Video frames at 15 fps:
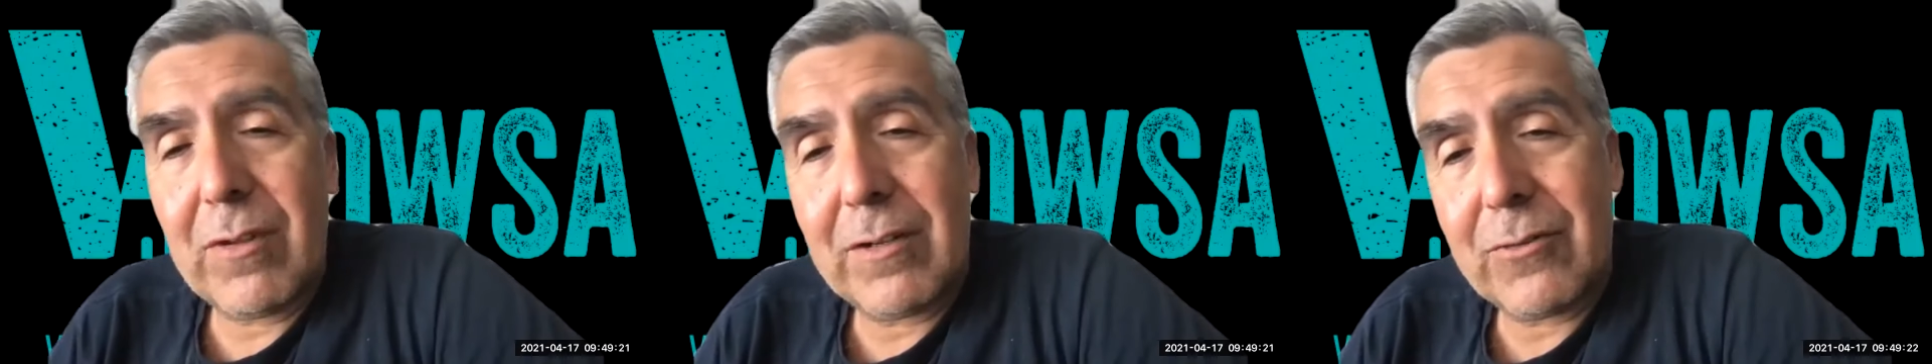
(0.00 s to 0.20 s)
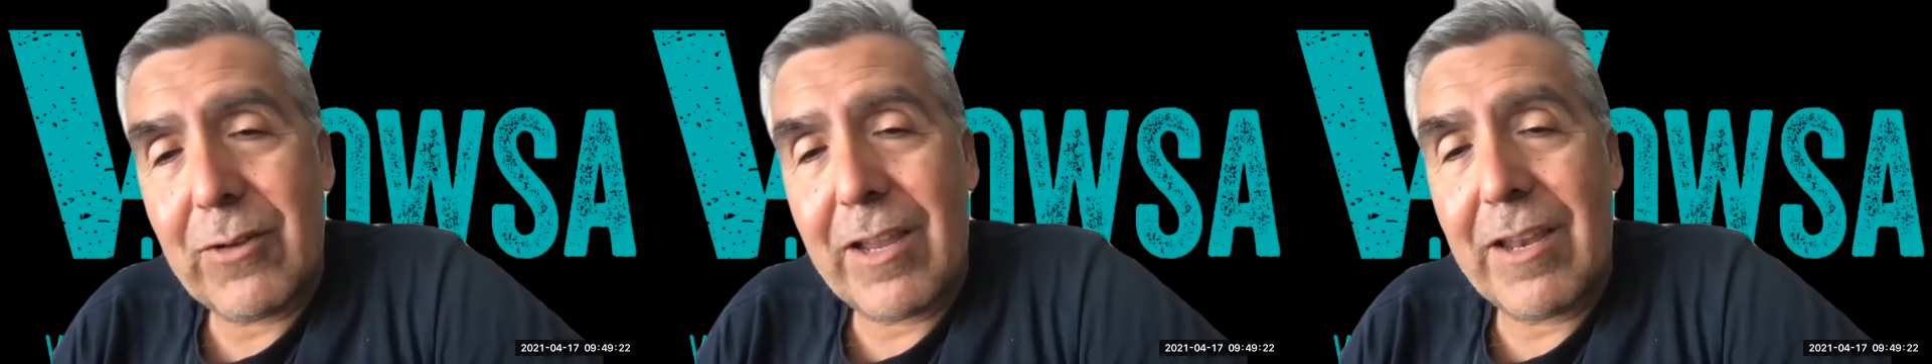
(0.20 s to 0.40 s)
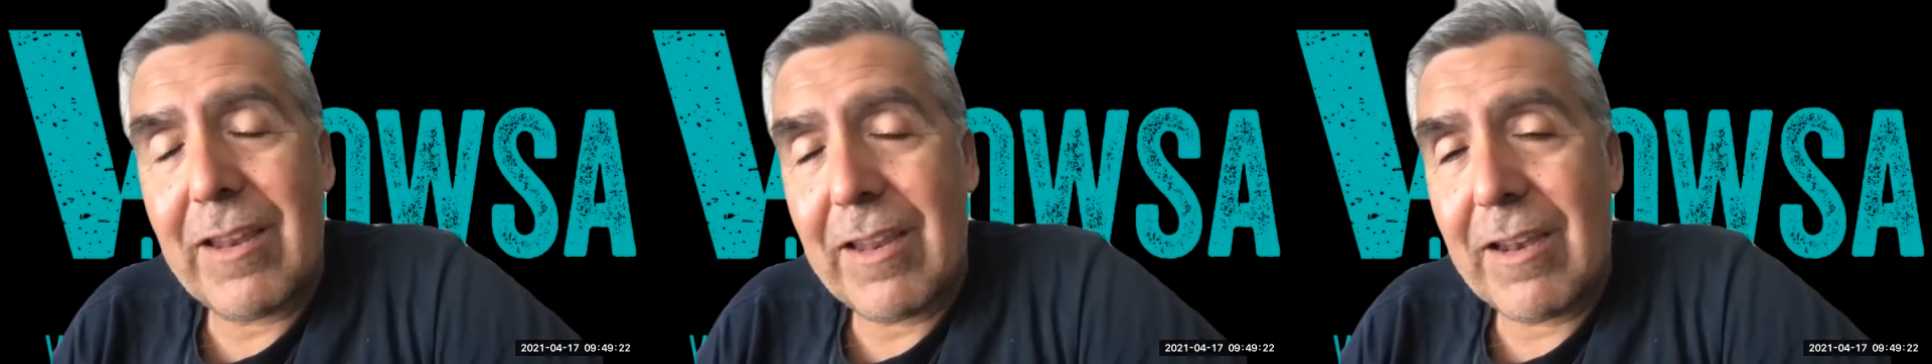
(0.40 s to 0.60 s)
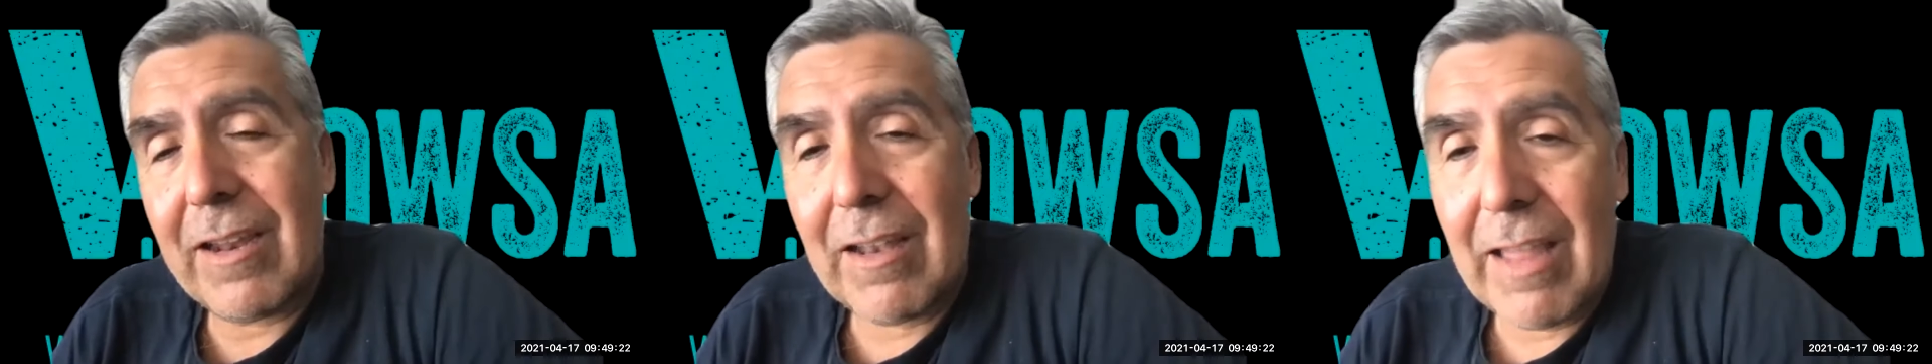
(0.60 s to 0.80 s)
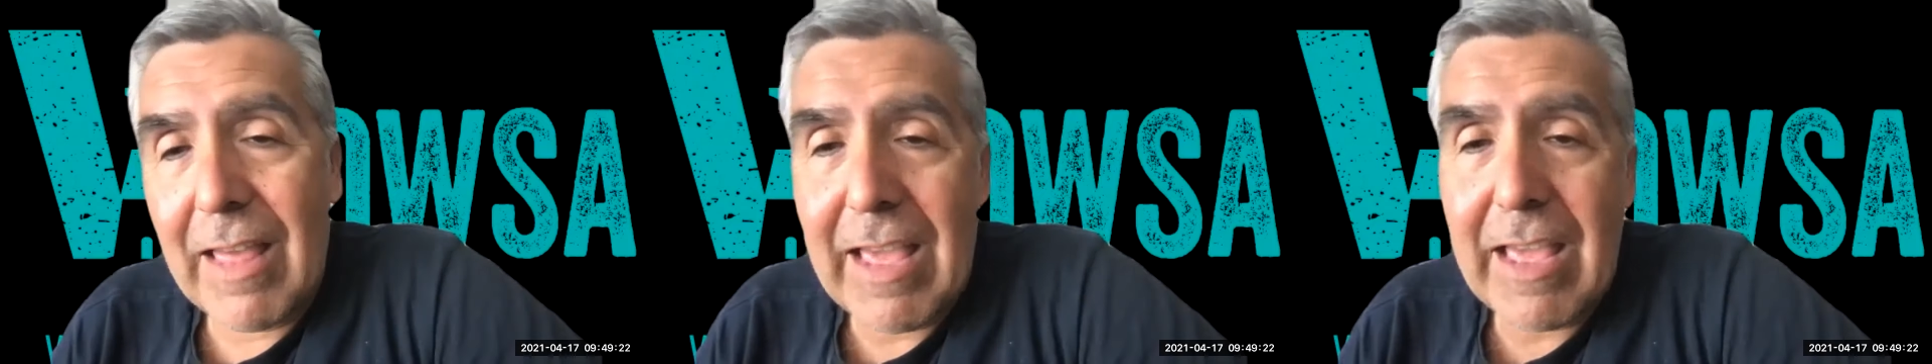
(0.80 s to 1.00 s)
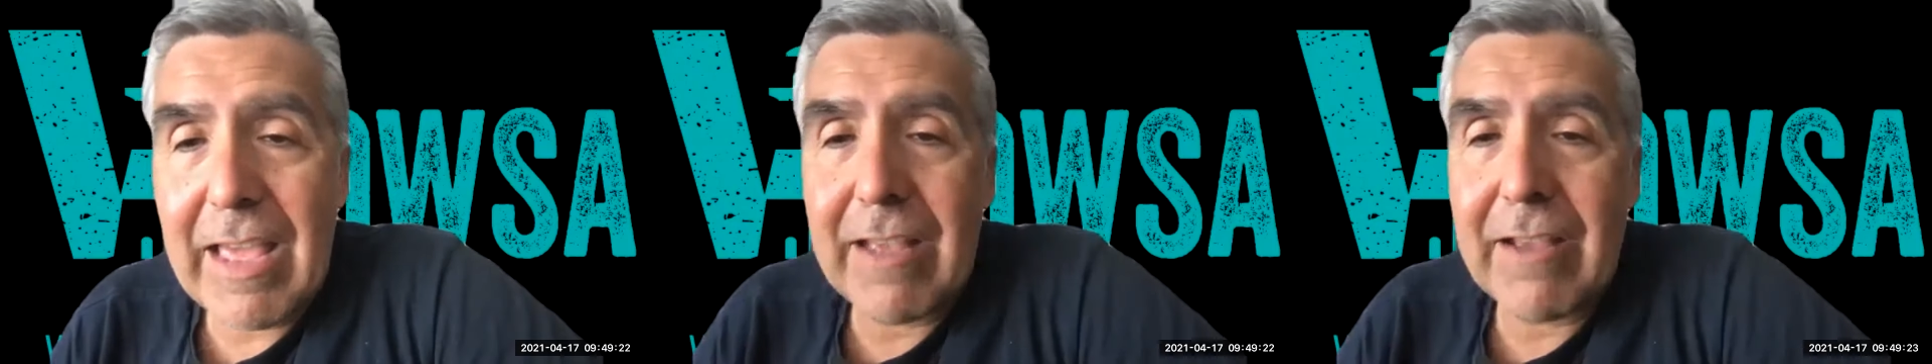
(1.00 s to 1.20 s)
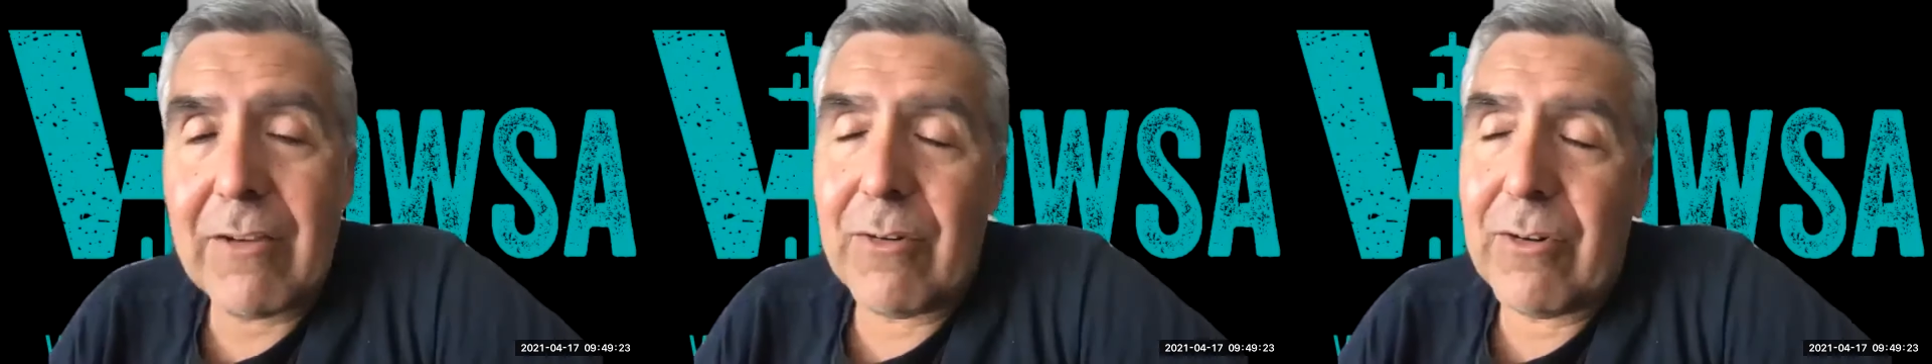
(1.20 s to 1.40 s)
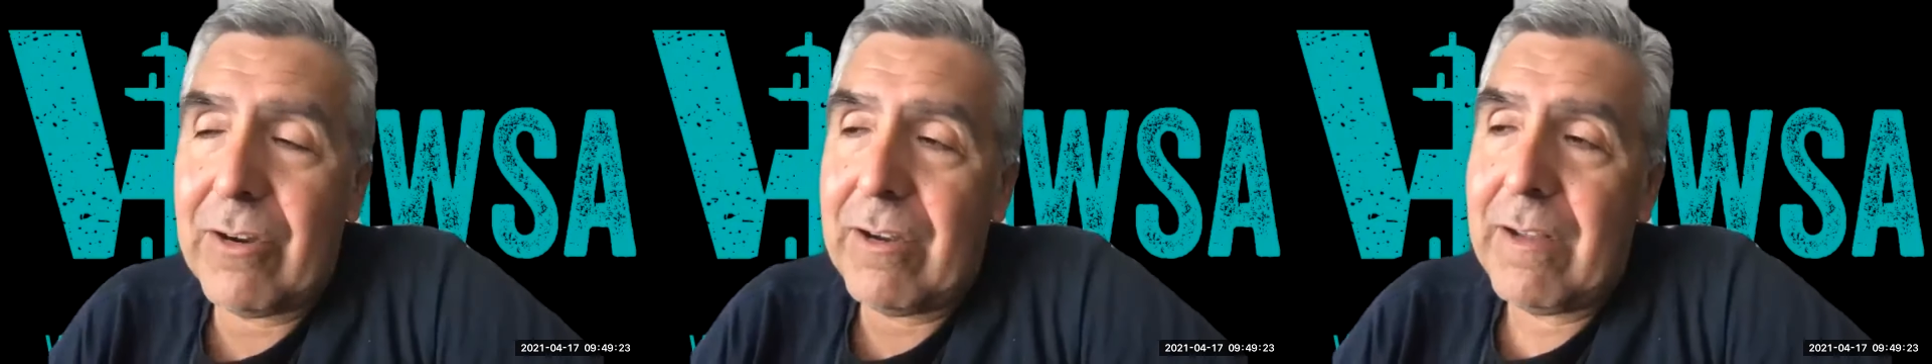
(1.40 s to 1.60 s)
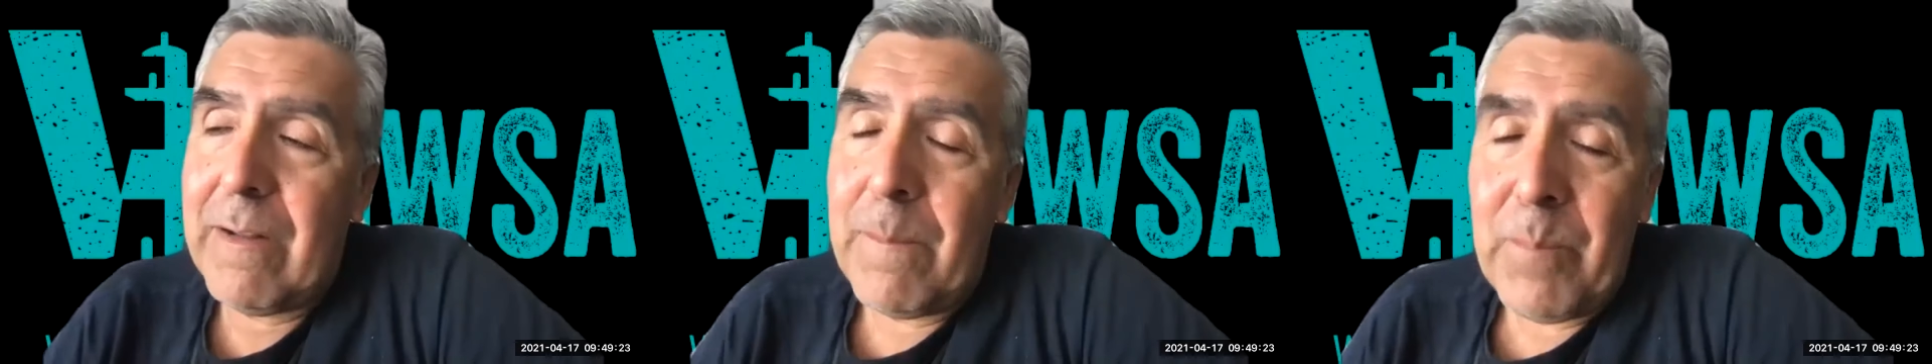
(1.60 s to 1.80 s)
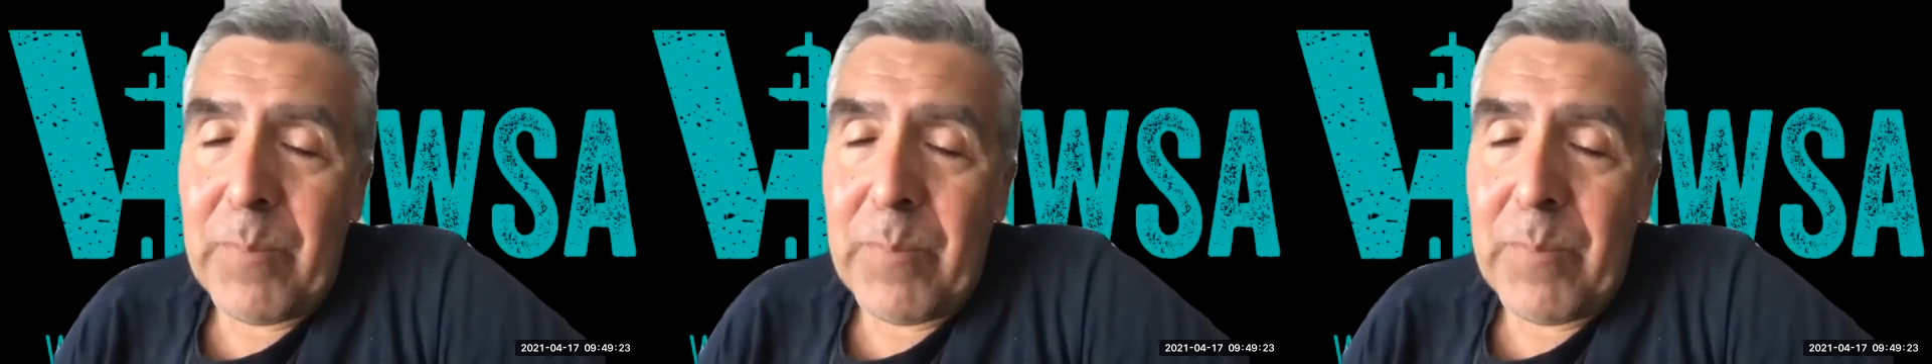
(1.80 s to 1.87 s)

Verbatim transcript: training in a lake or